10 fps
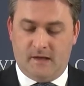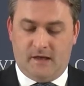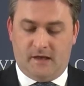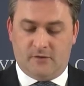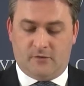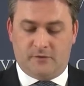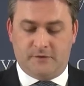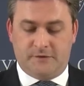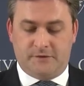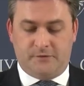In
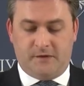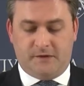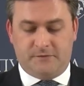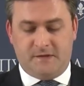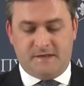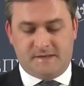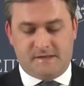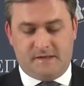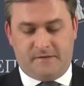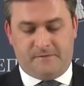order to
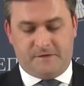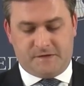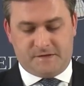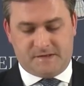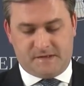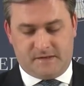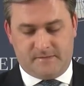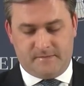increase efficiency,